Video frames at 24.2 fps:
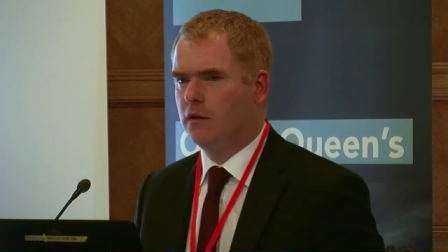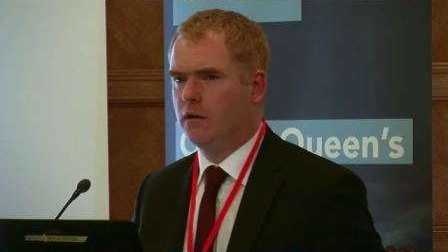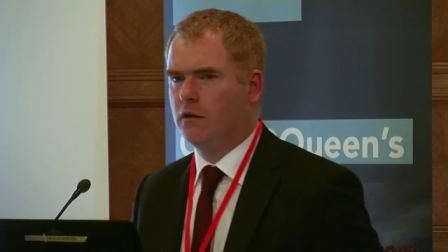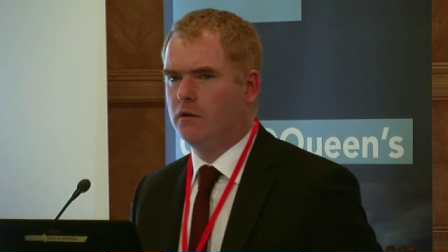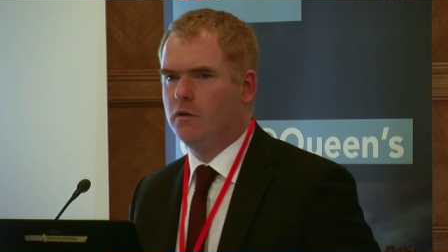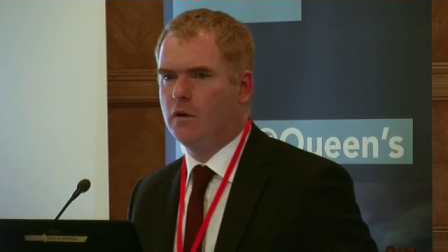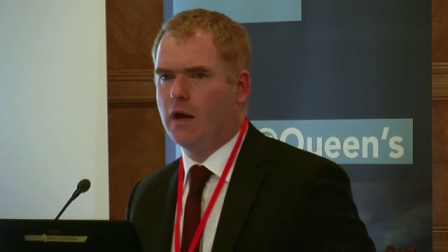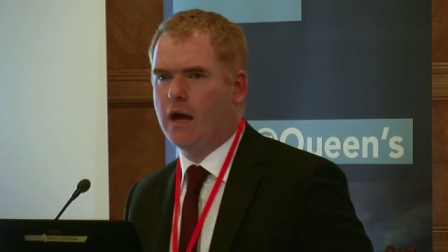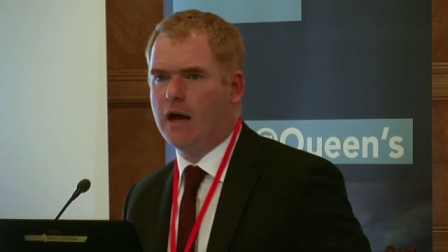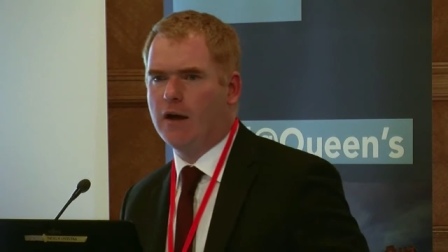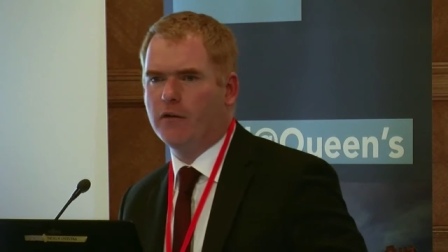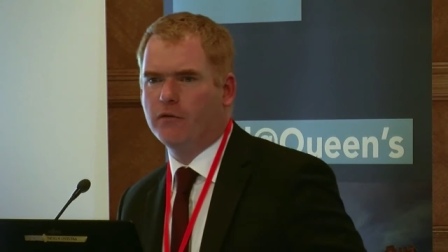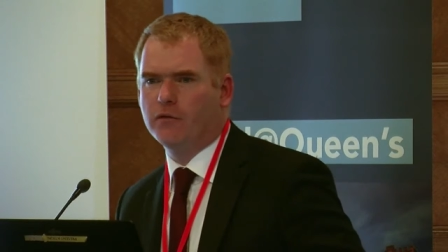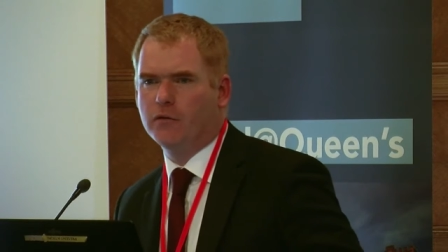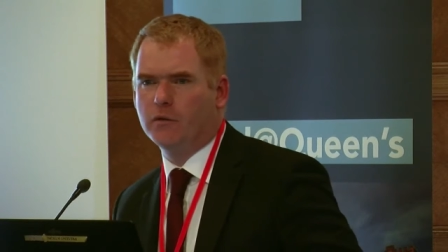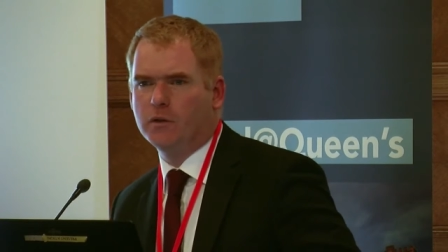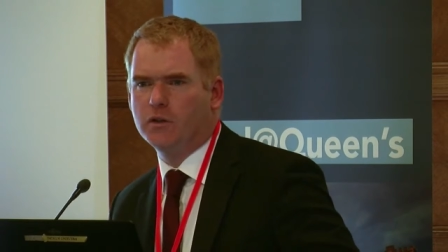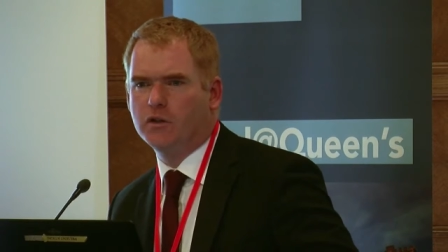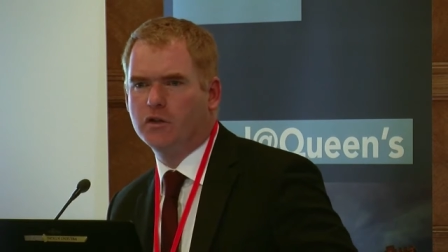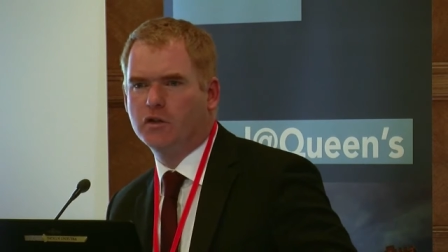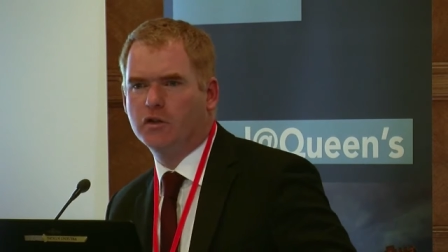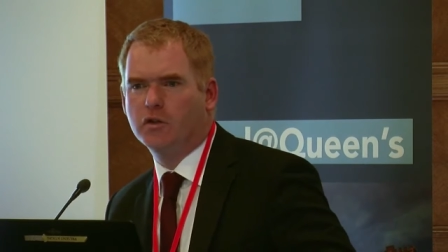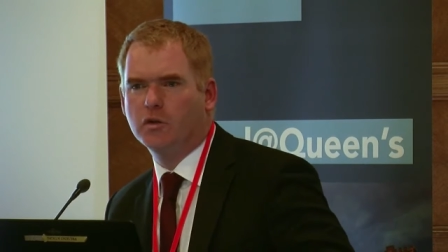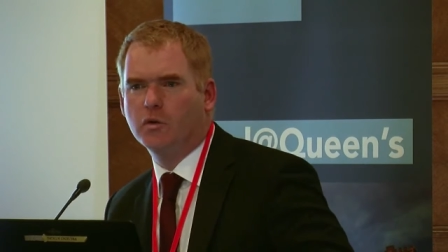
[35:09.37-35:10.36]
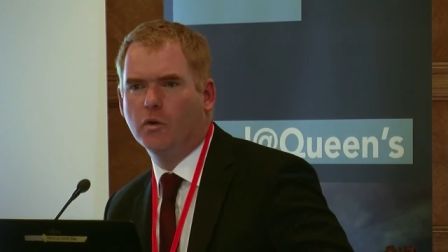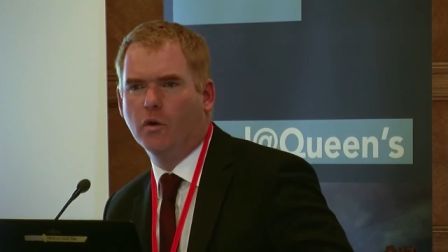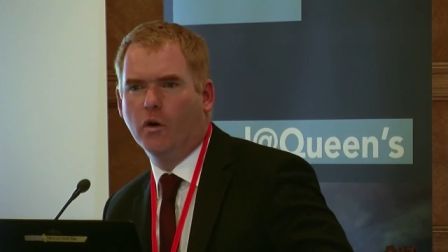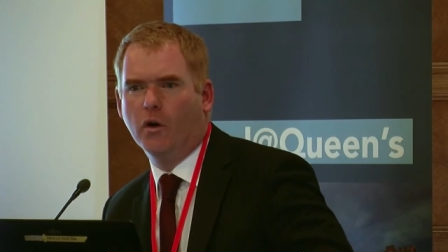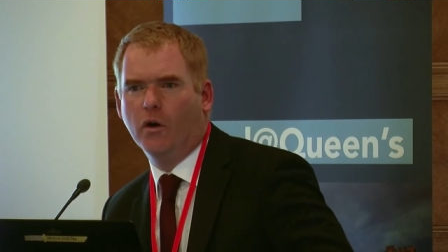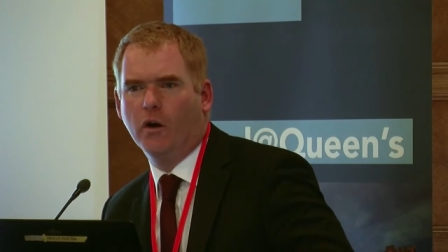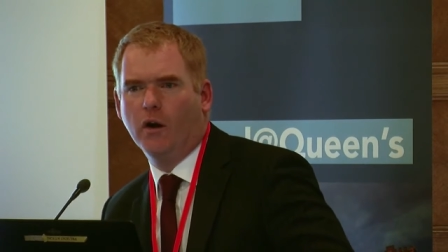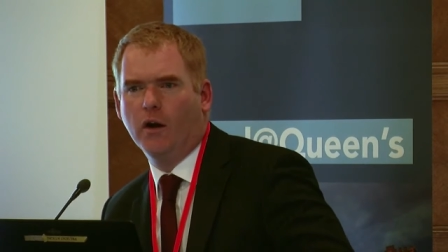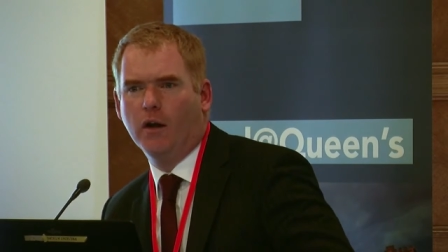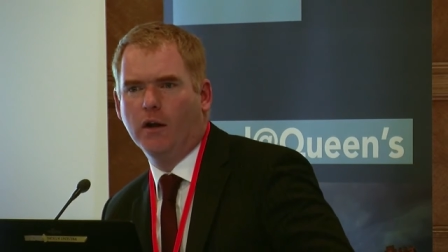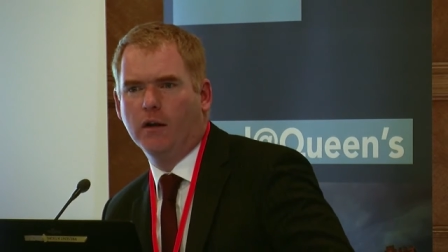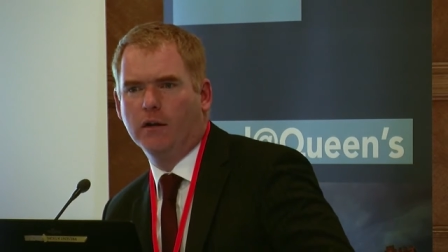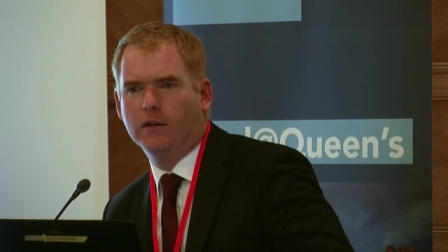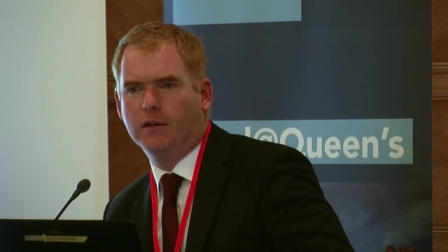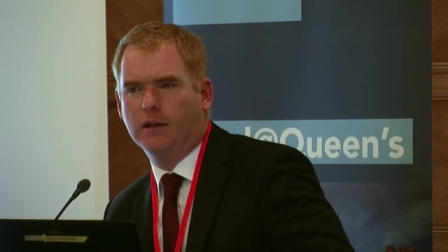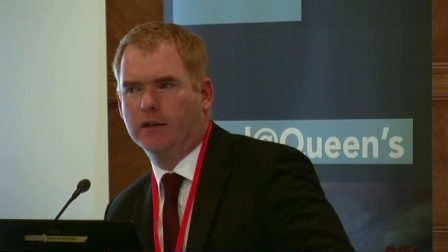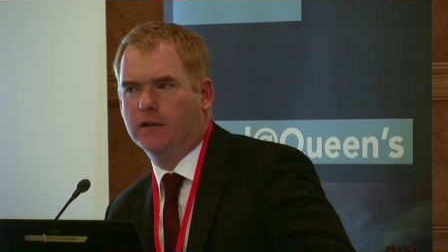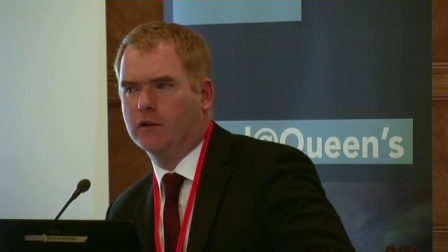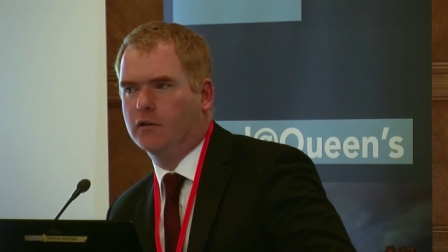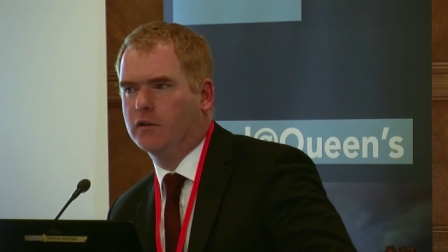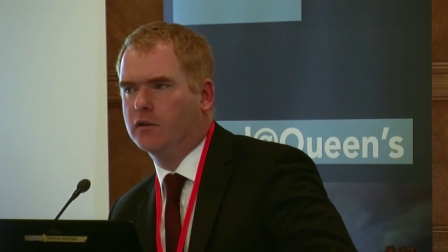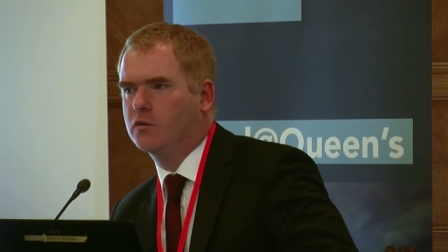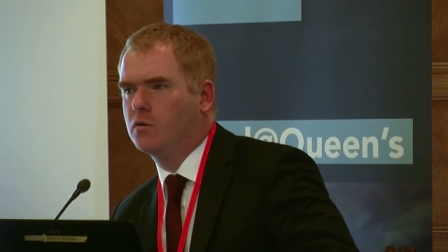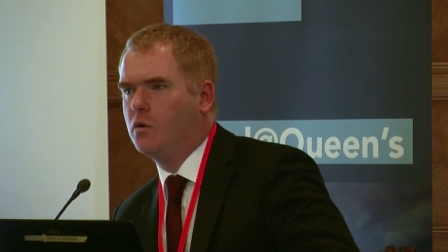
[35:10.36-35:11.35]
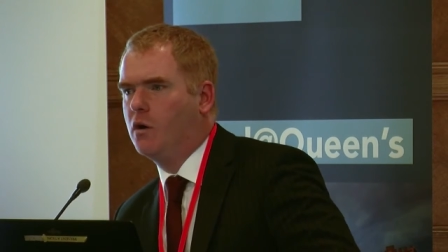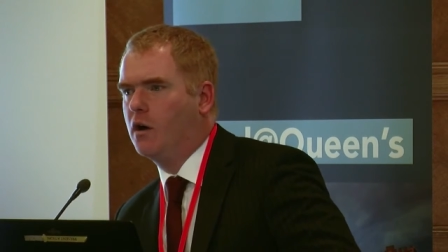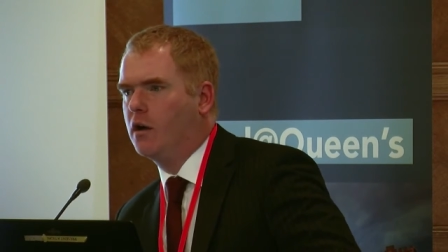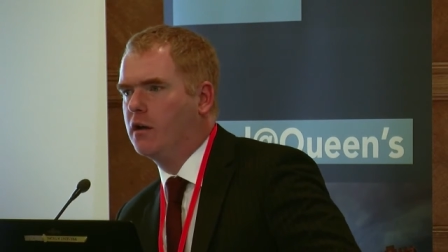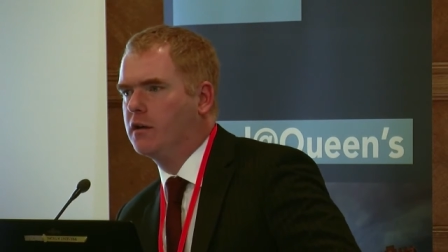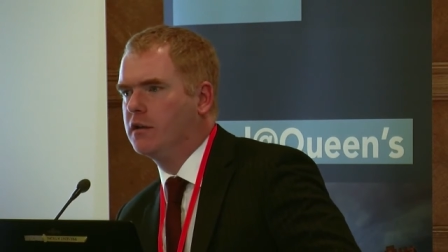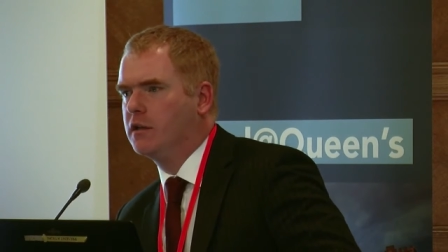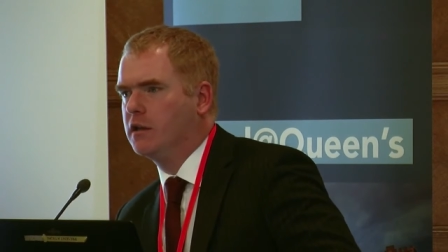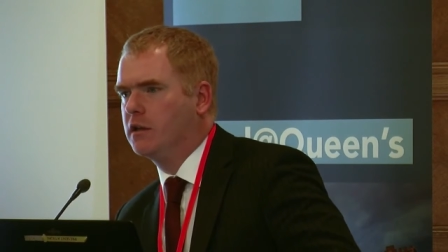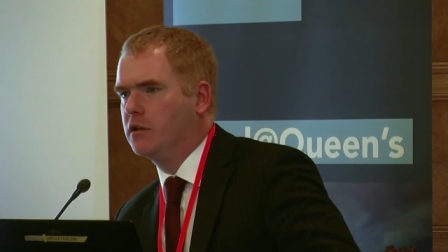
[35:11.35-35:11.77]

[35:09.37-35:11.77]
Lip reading: You have to ensure that there is quality